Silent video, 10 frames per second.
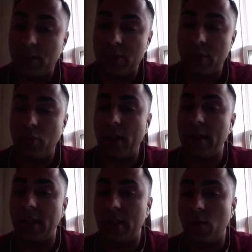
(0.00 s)
much the brand
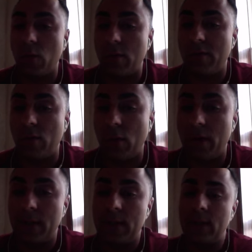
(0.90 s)
that they work for.
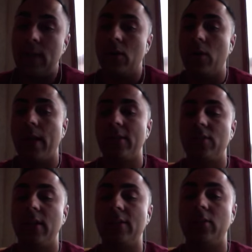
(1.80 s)
Okay,
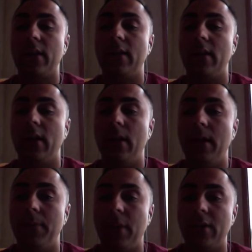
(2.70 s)
so let's look at
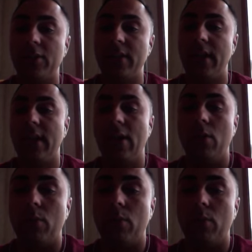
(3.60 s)
understanding how a